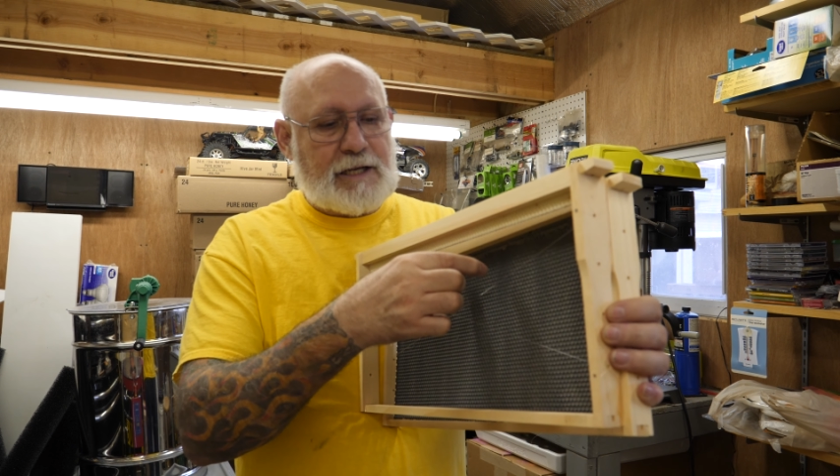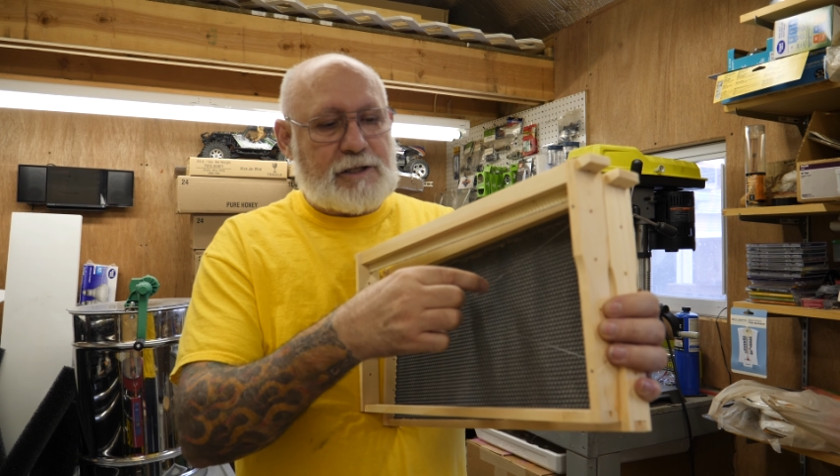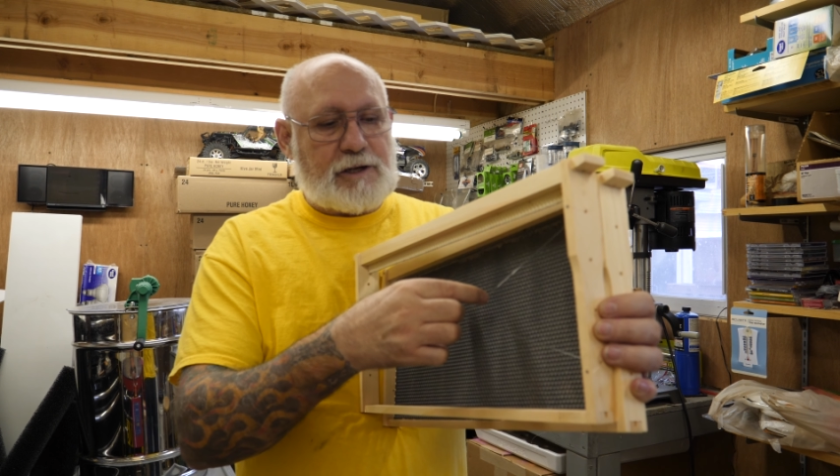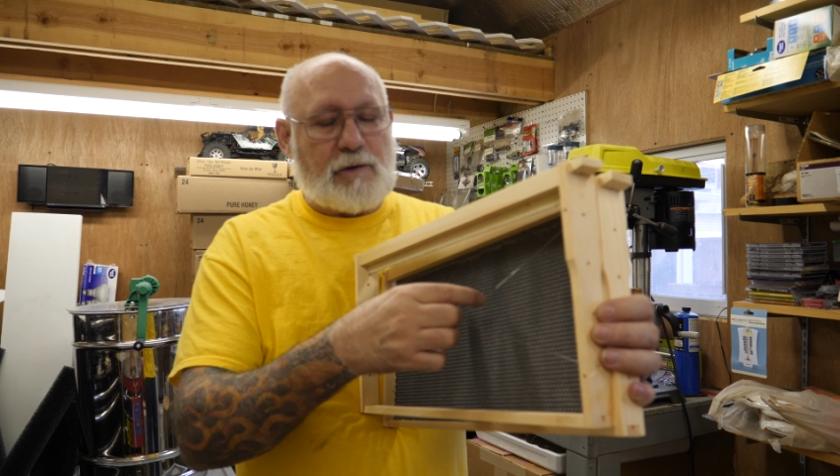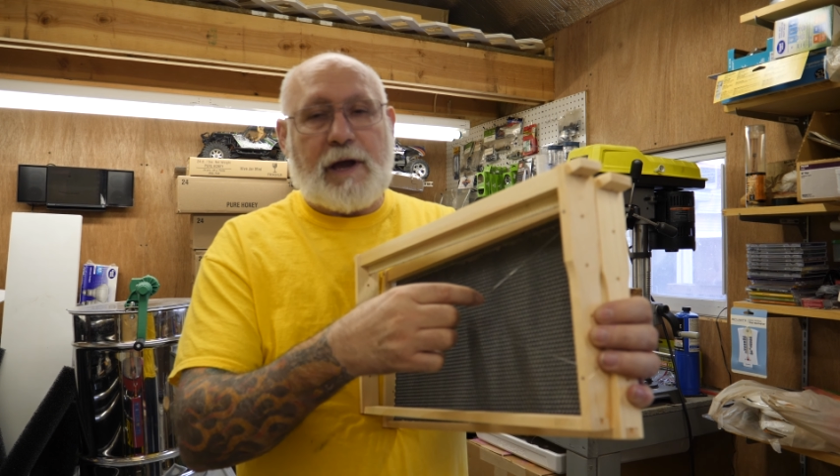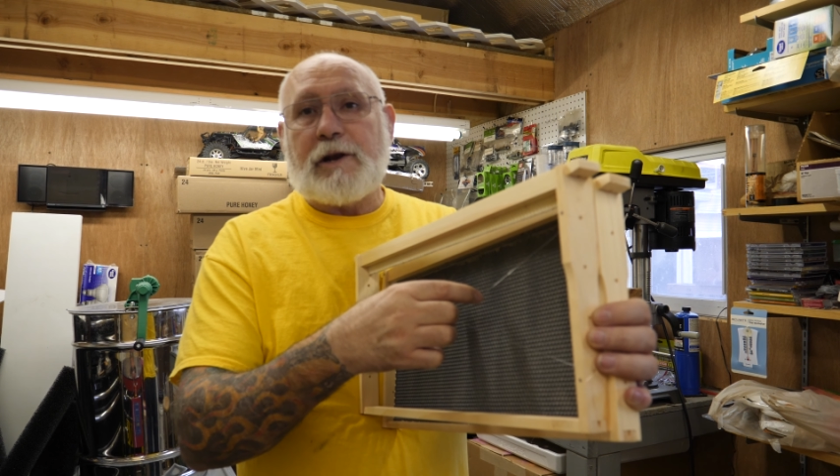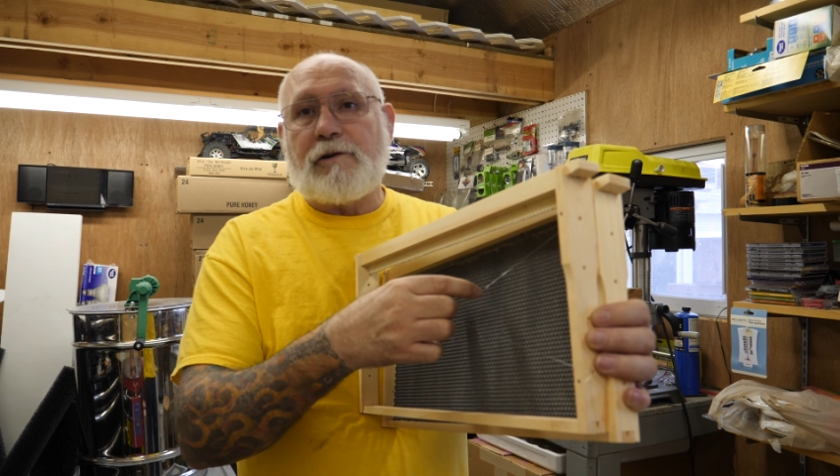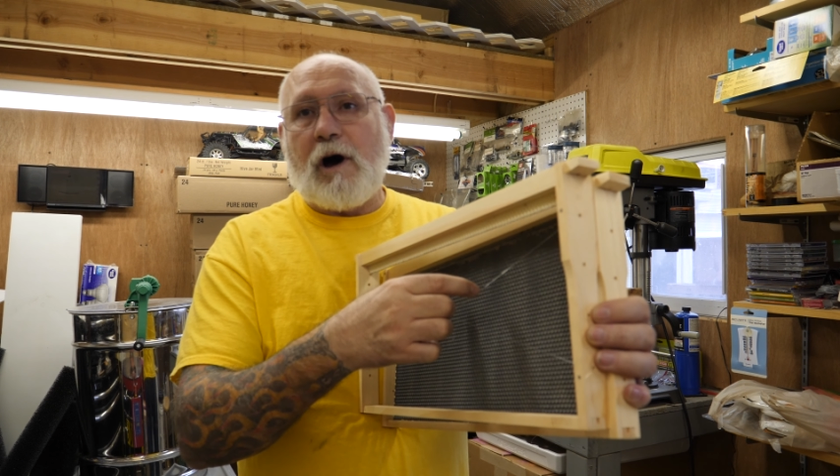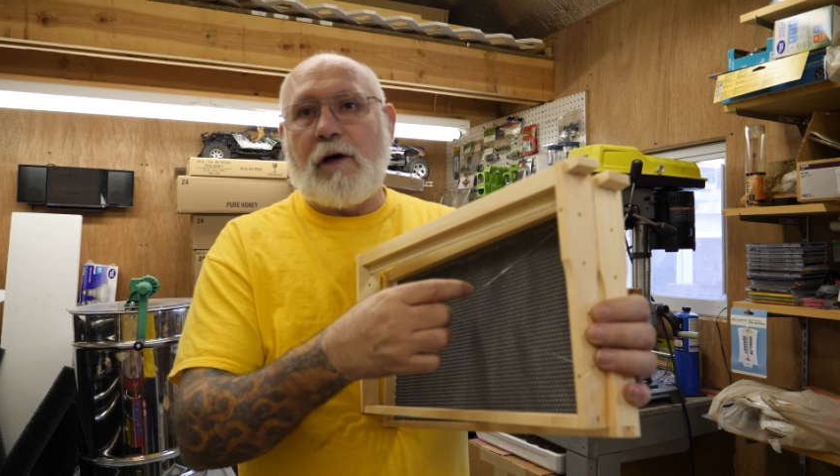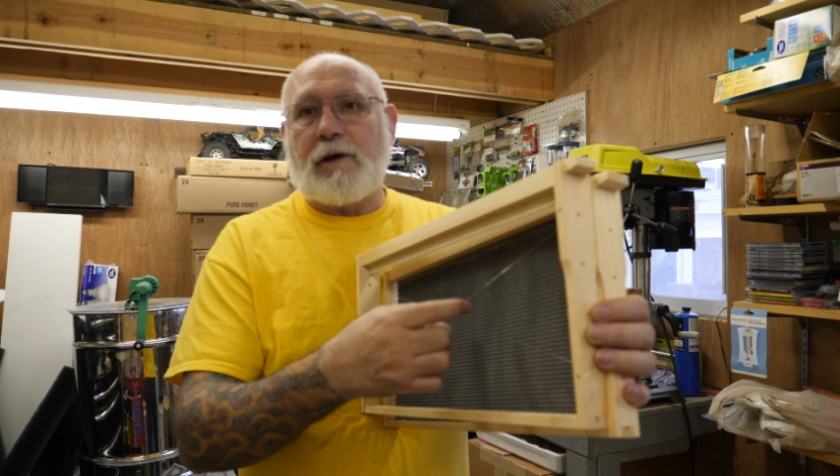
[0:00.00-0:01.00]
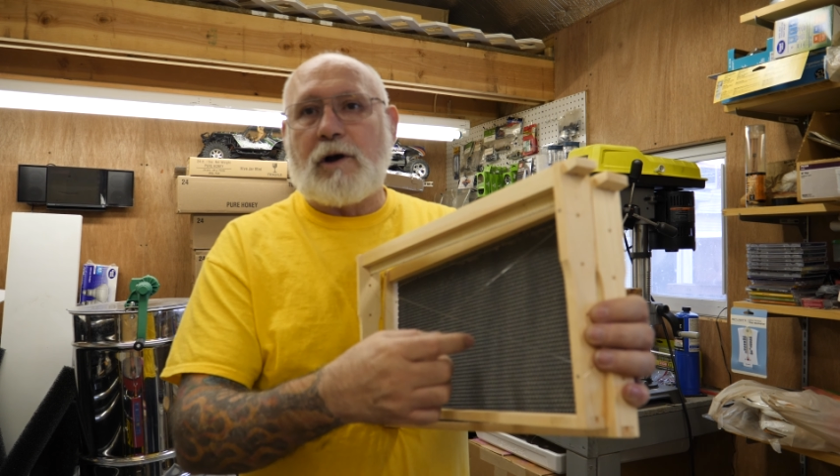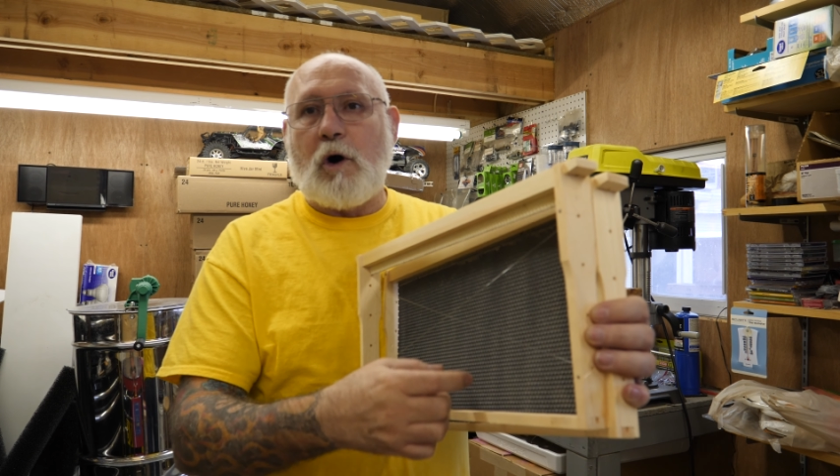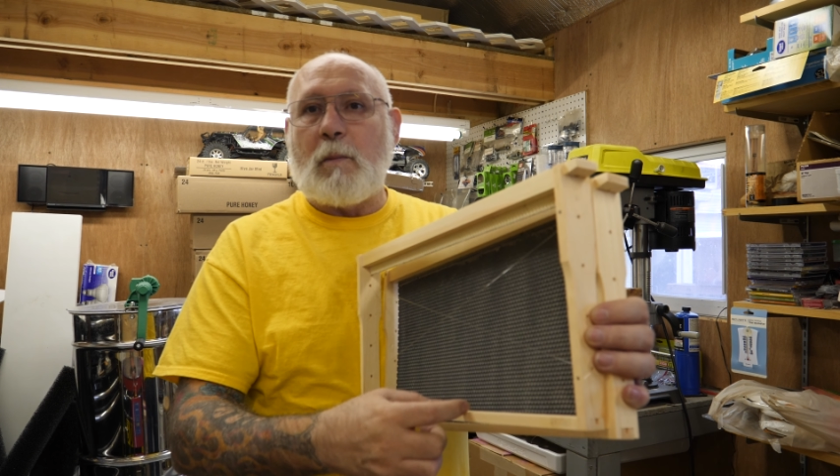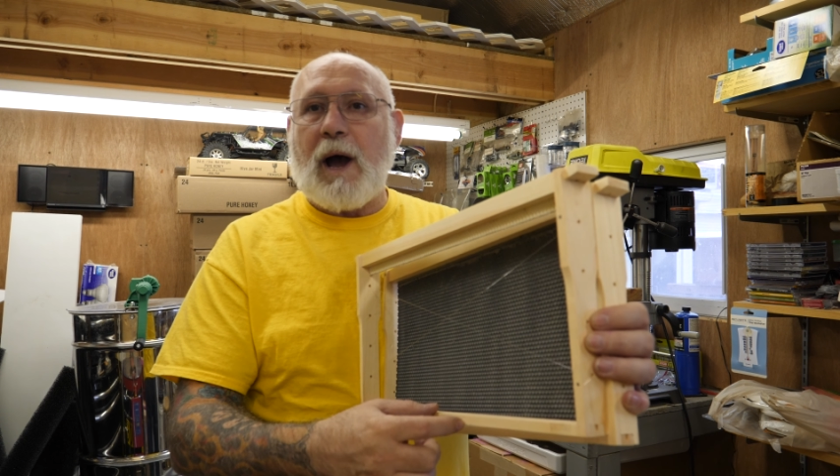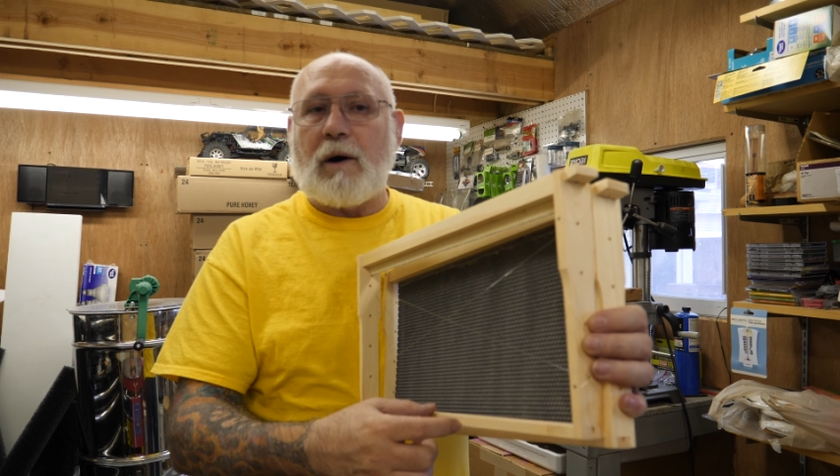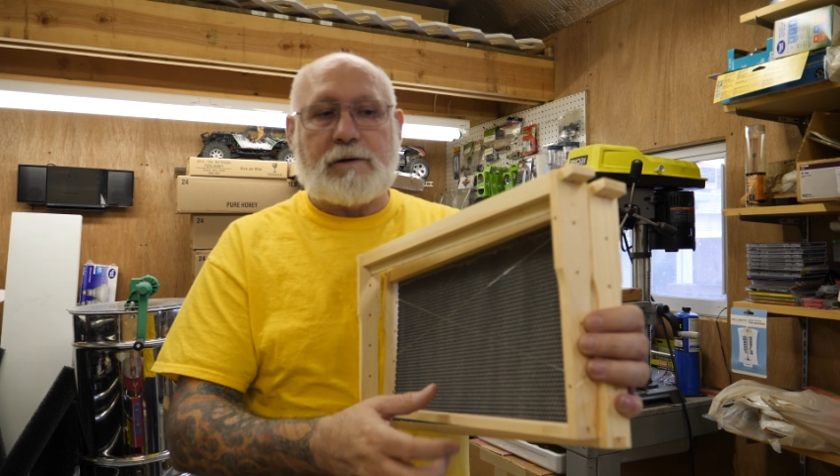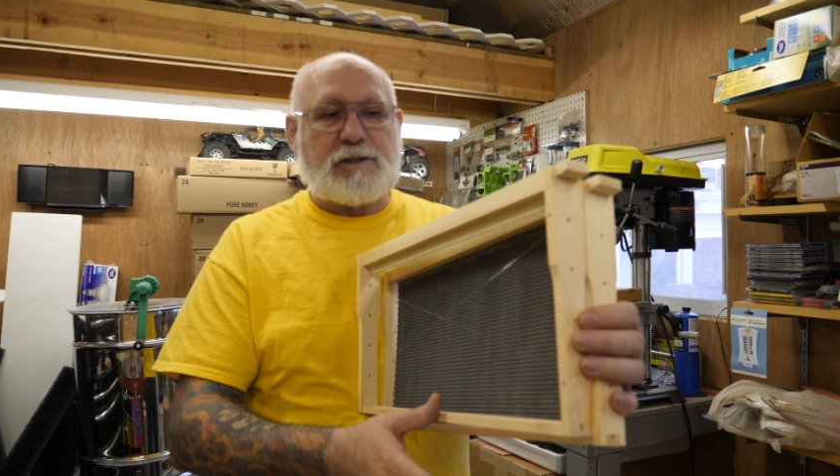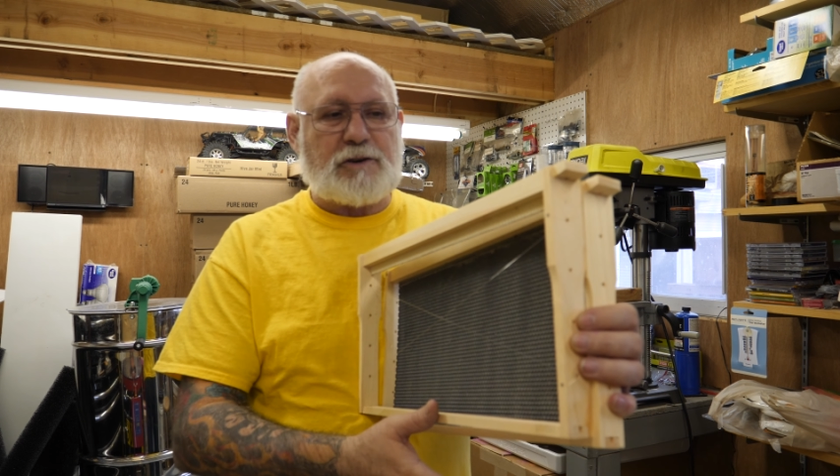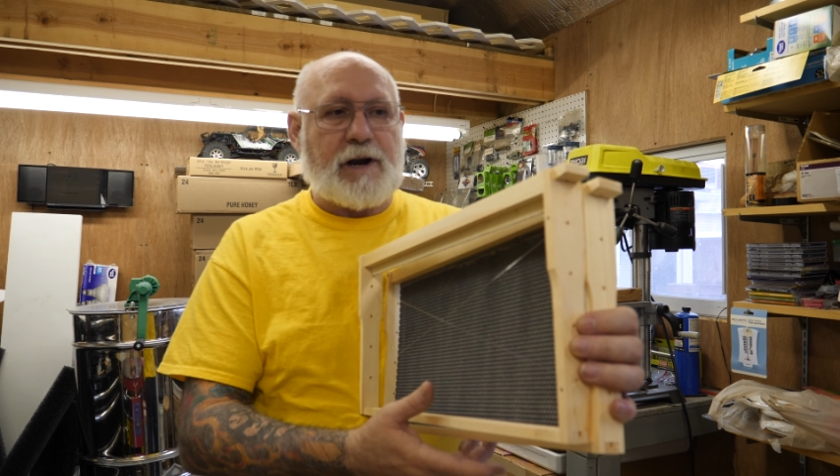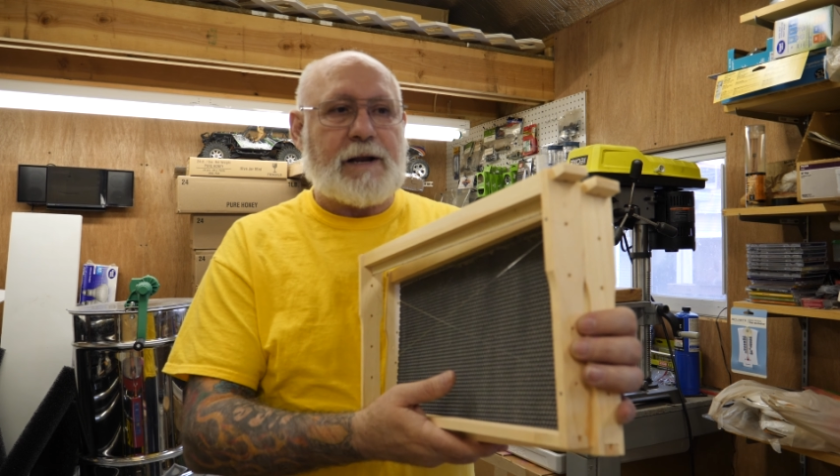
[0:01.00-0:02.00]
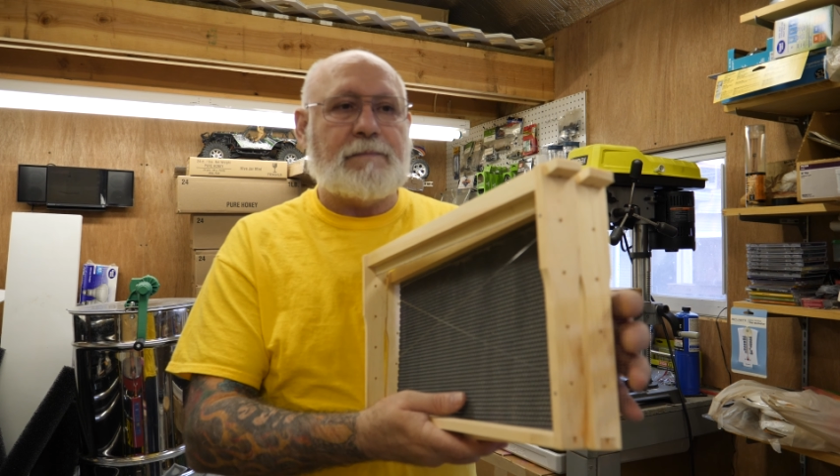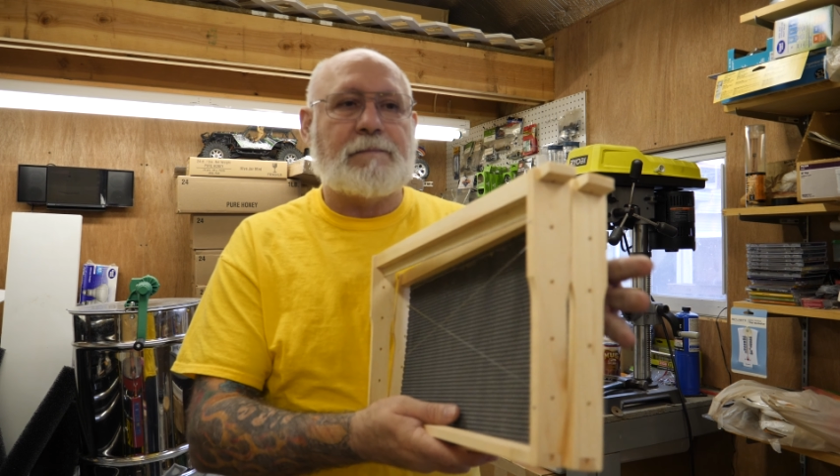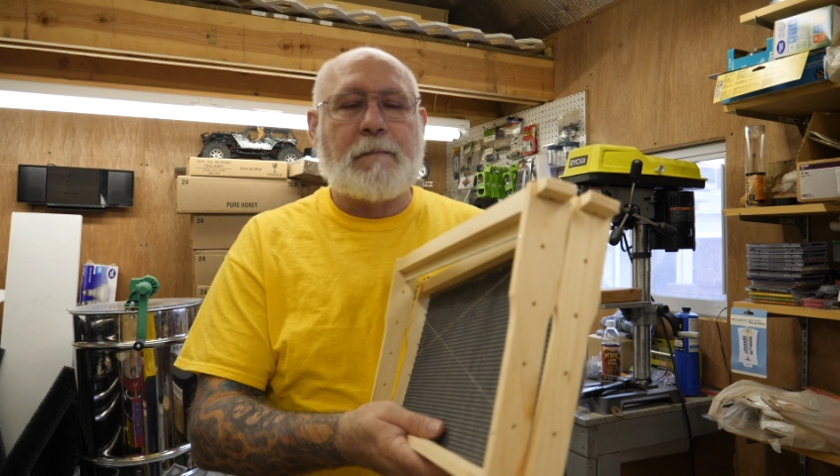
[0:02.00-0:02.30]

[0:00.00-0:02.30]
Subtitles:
so they draw the comb out straight.